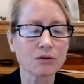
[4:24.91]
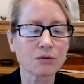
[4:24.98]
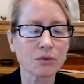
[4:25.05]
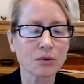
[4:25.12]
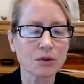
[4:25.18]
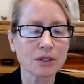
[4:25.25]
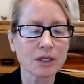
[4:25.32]

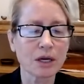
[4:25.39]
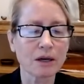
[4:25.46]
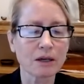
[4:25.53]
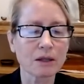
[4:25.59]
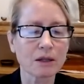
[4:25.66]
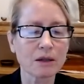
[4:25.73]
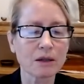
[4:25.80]
for
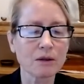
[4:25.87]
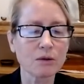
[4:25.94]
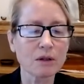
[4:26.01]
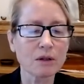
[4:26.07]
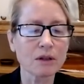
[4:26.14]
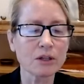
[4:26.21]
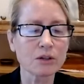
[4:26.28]

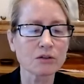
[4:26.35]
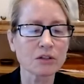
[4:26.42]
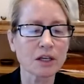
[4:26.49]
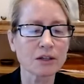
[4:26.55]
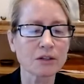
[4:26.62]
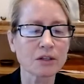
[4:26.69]
non-clear cell